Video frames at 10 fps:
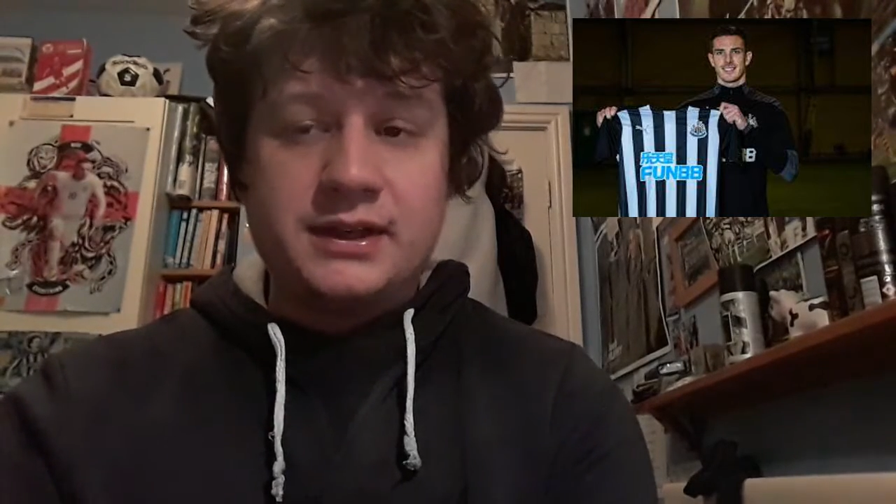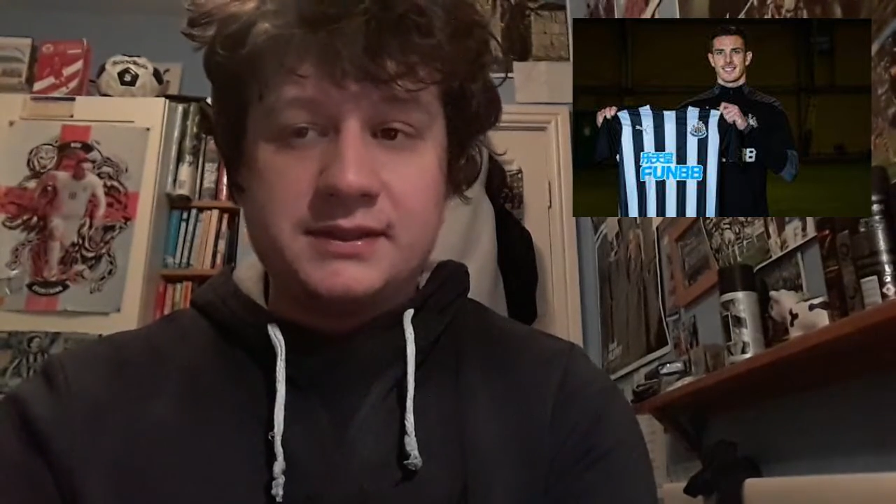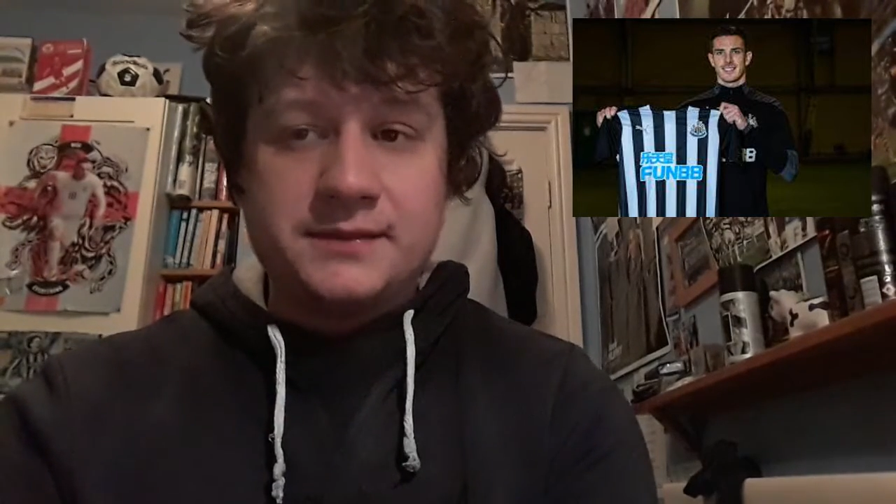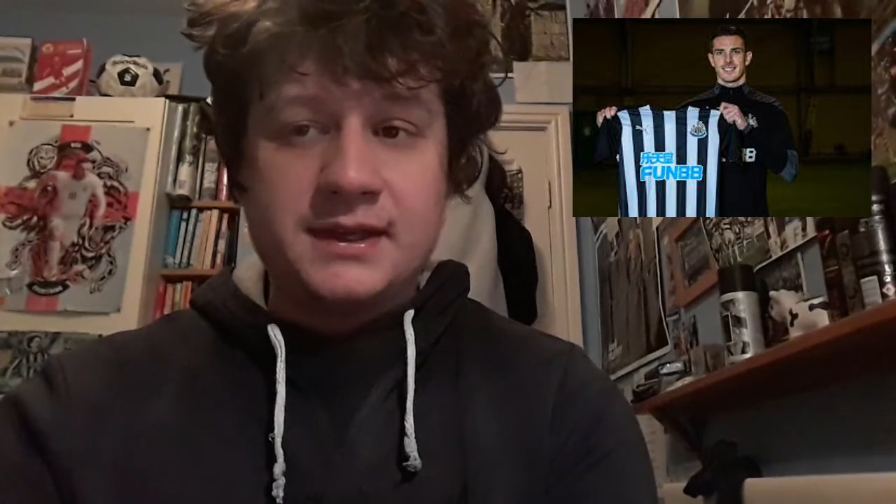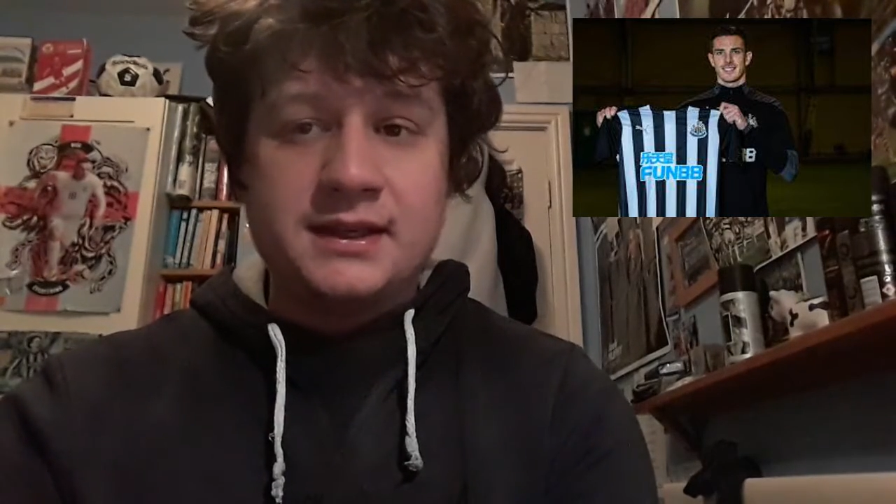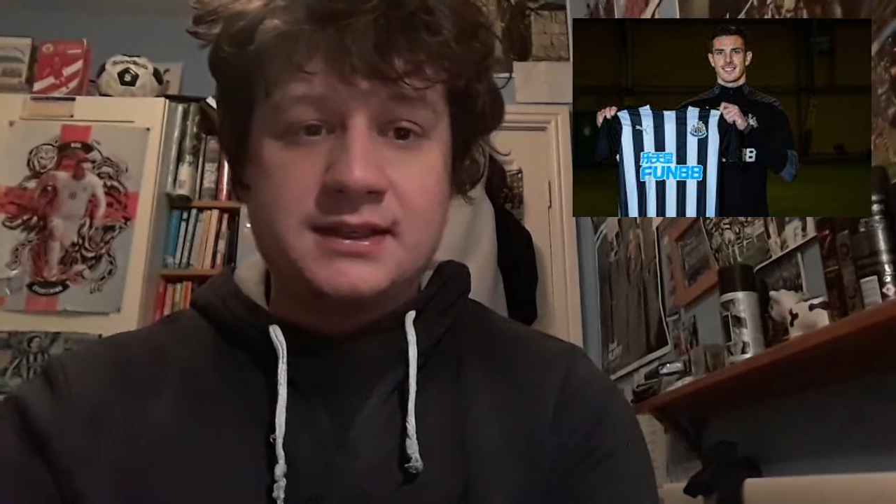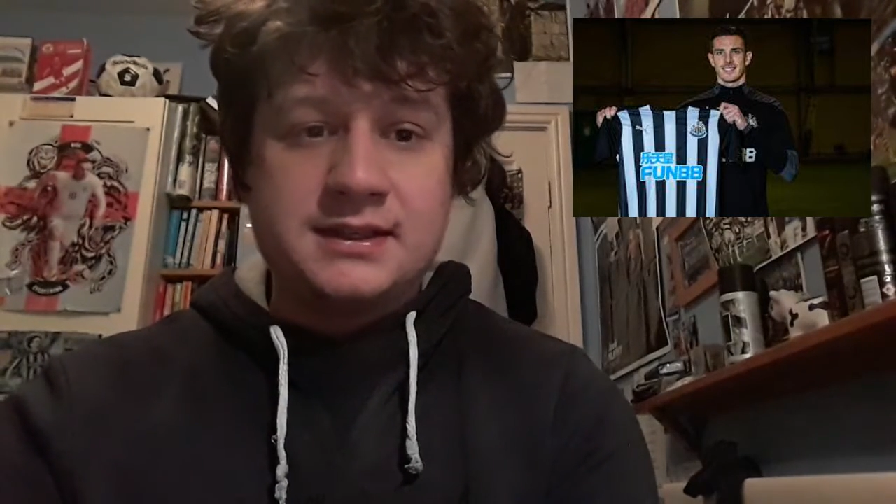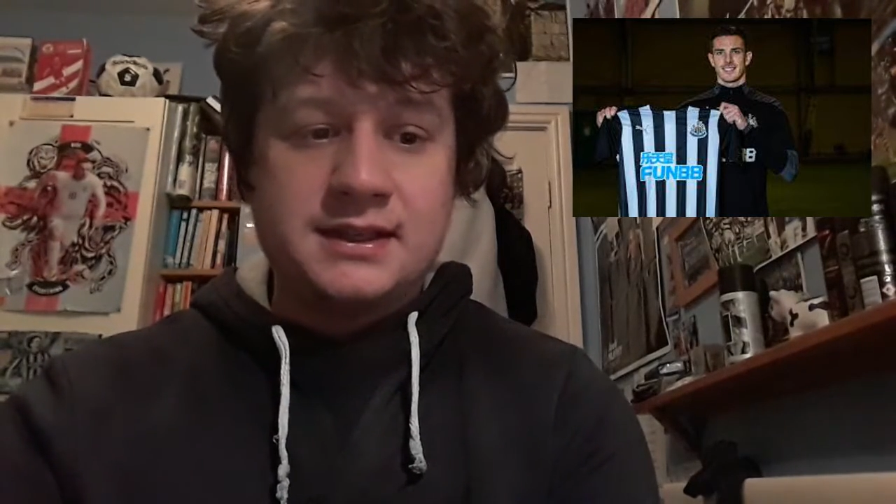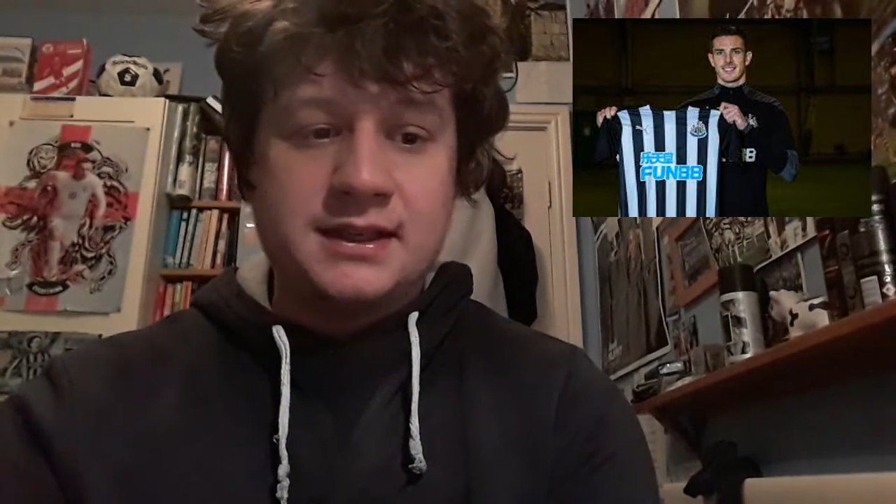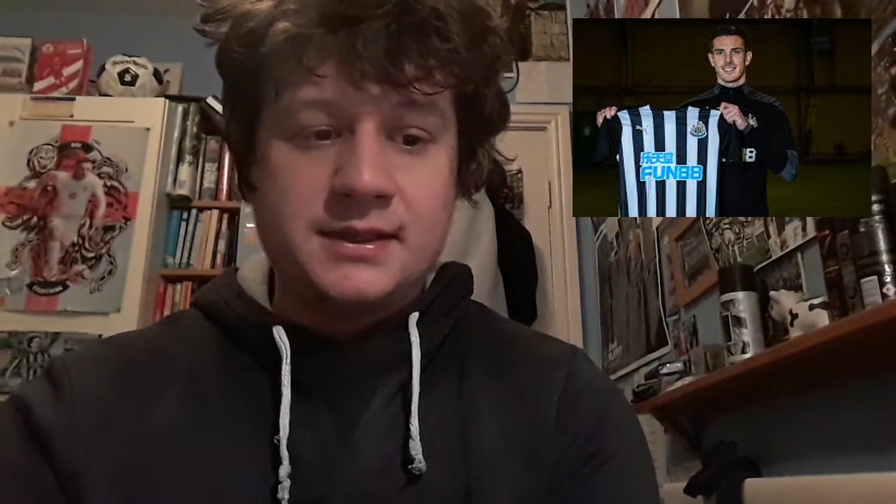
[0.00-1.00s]
he's
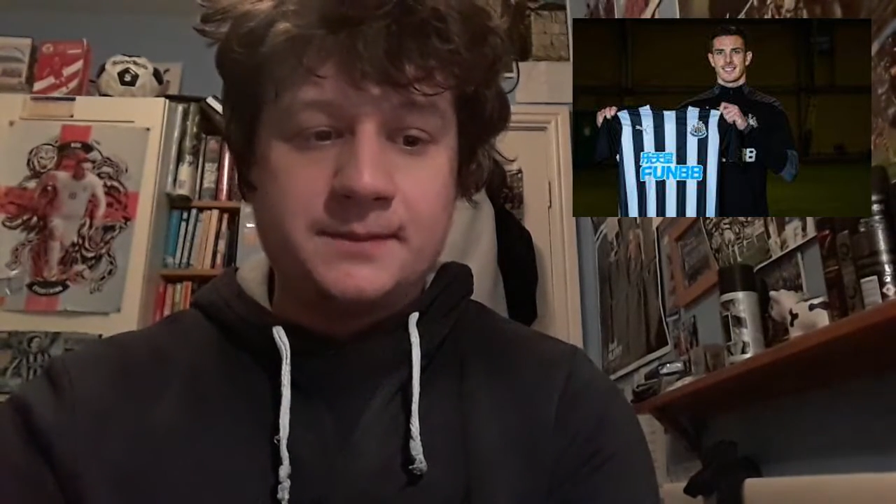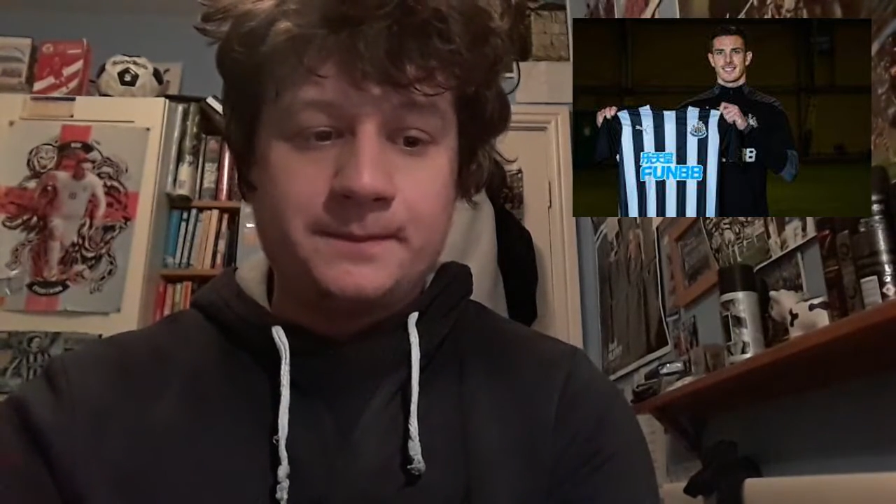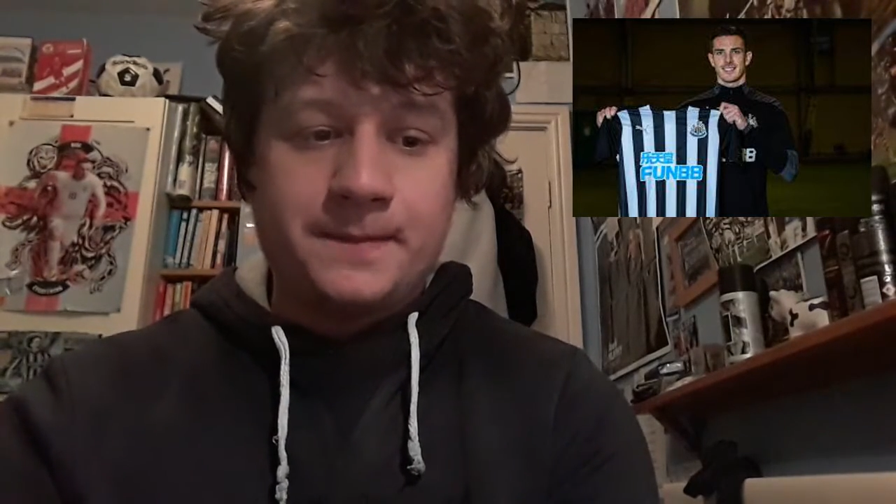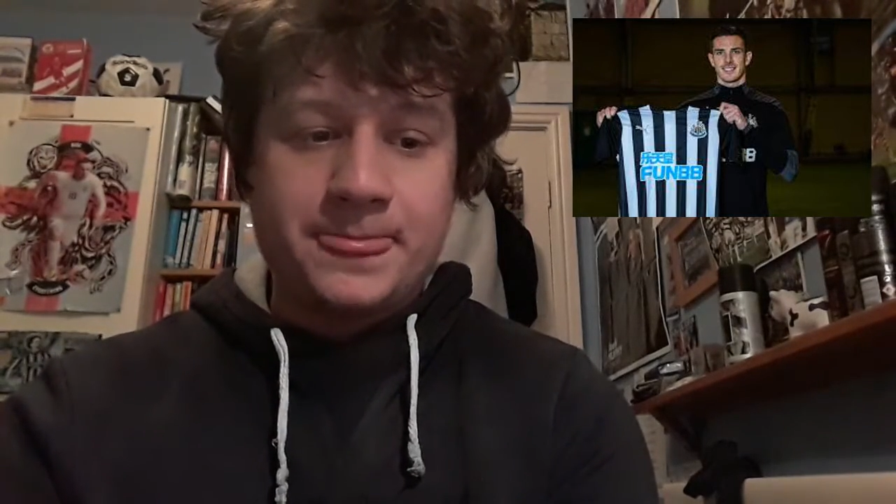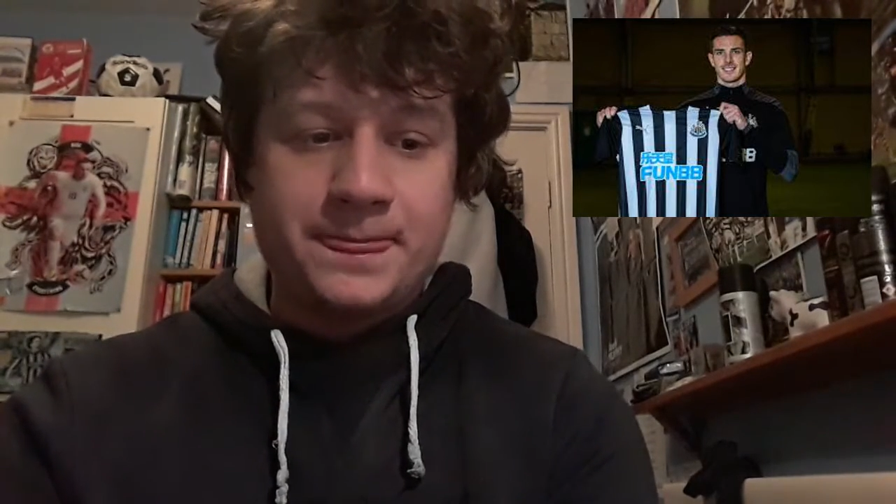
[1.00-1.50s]
fit. Um,